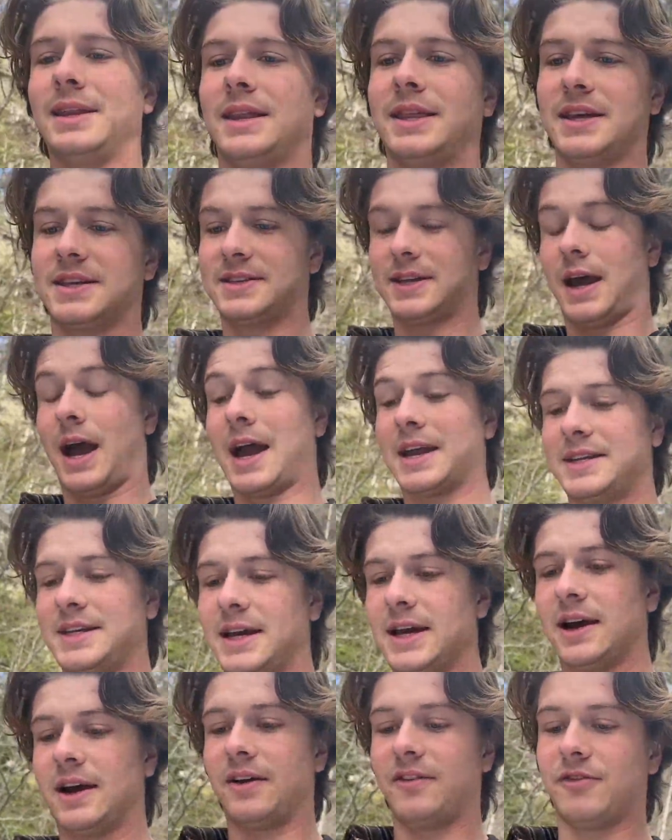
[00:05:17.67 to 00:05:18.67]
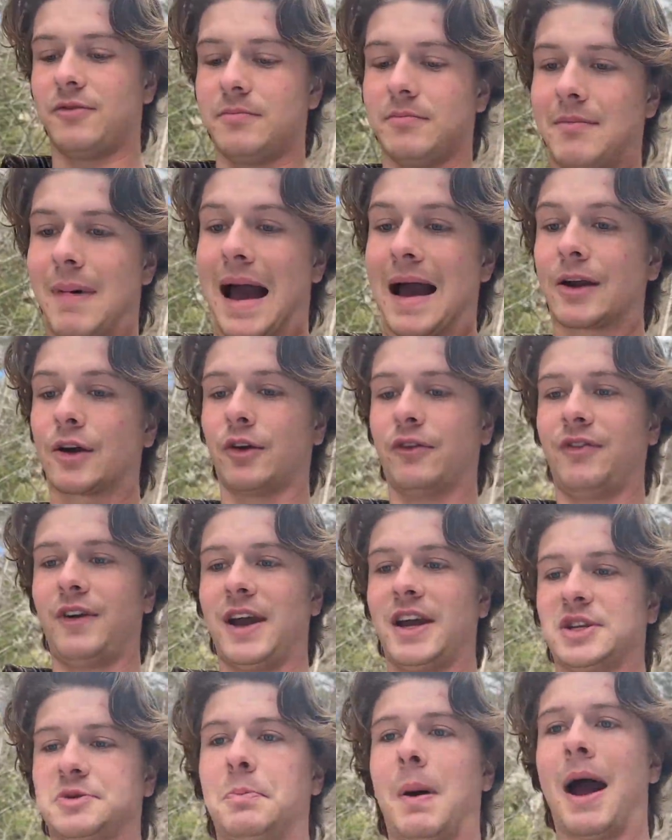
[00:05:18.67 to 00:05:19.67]
this idea of
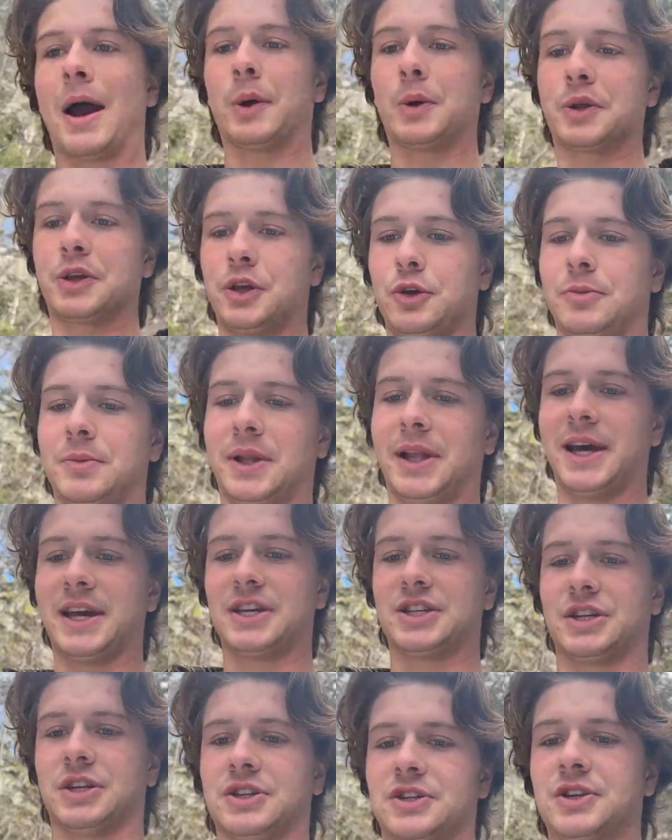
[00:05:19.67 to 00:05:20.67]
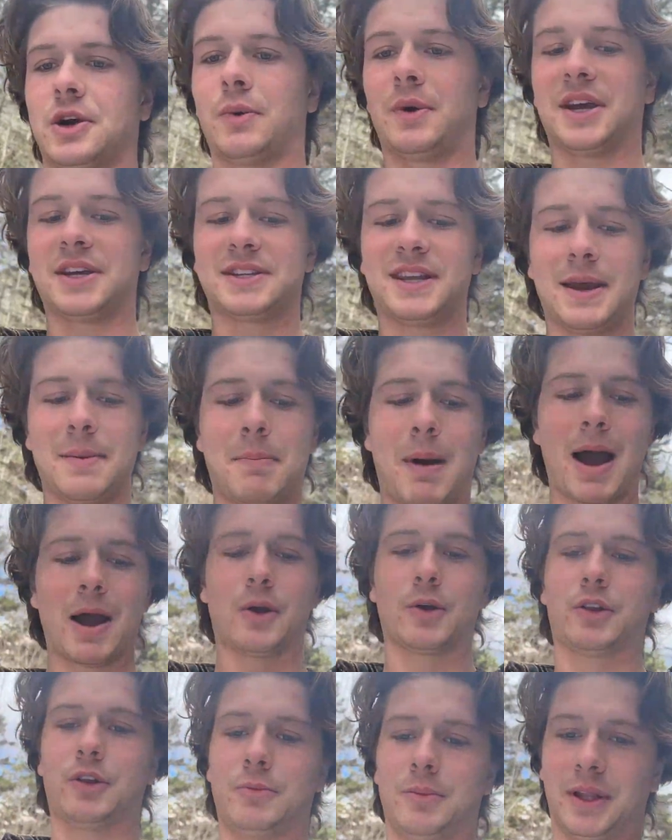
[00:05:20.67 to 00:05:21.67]
macrophage bioaccumulation. So when I say
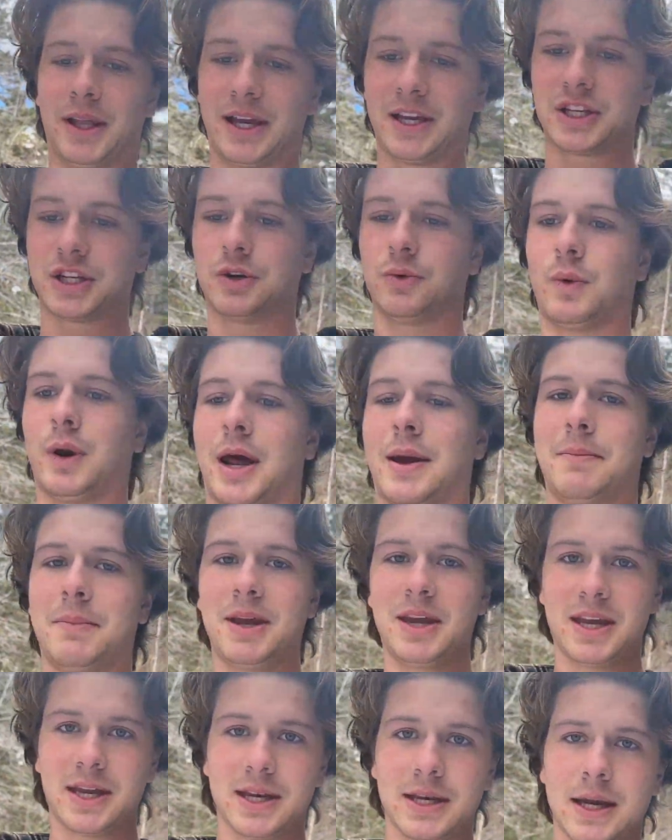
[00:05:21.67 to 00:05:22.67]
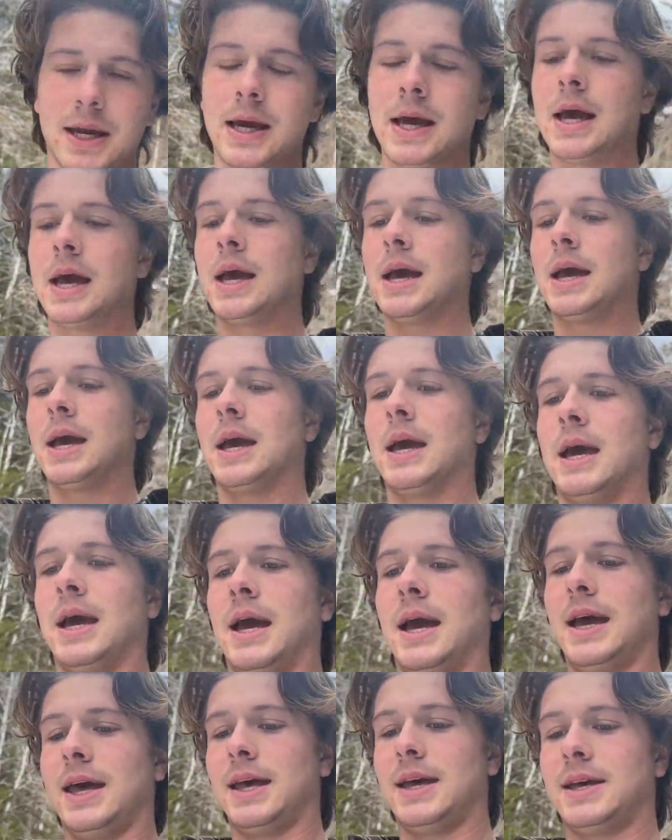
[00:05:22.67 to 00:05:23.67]
bioaccumulation, what I mean
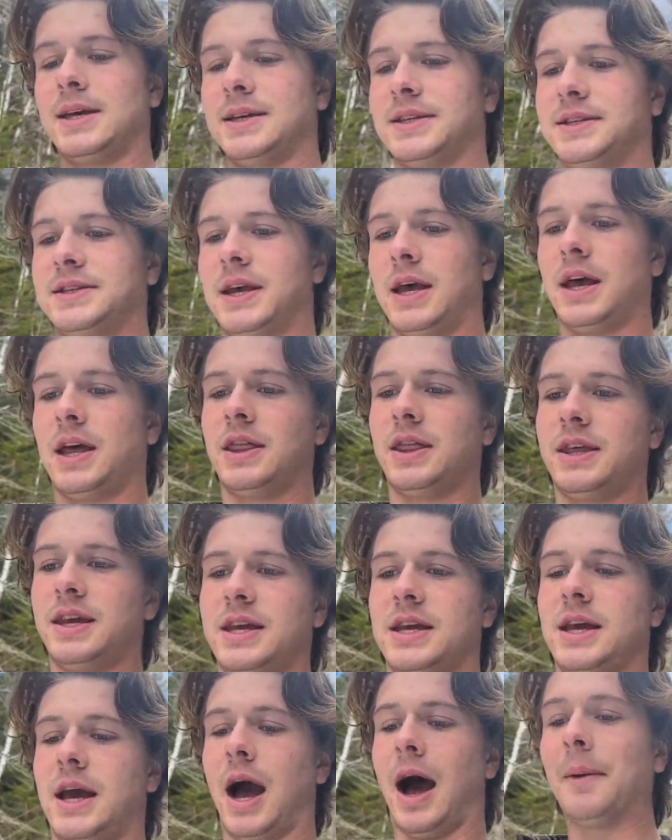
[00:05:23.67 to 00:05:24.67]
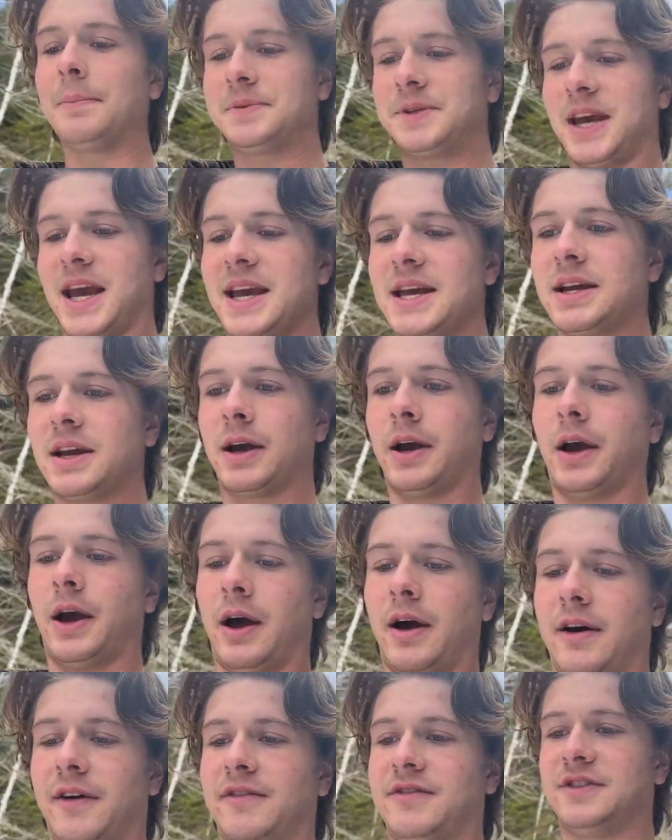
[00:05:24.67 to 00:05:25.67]
is the uptake
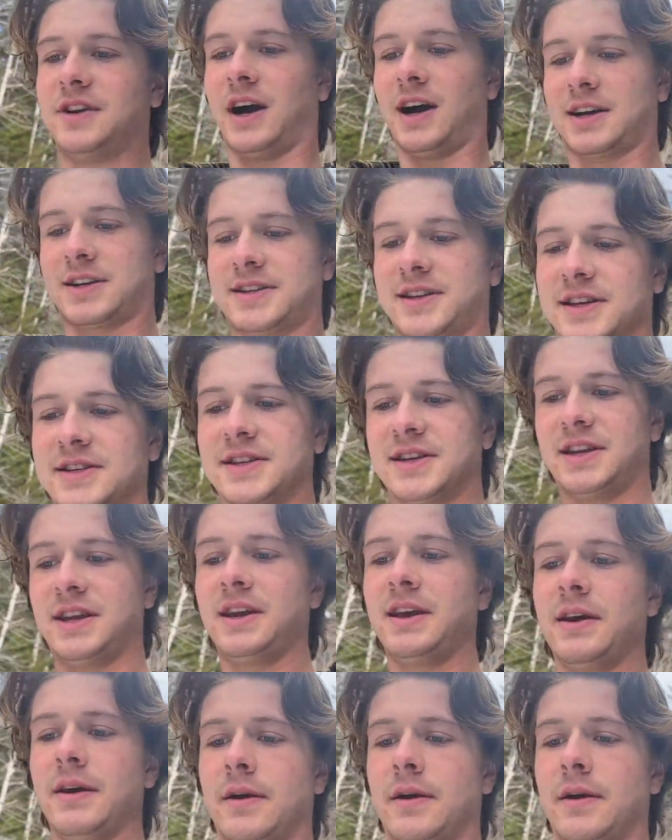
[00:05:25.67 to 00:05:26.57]
of toxicity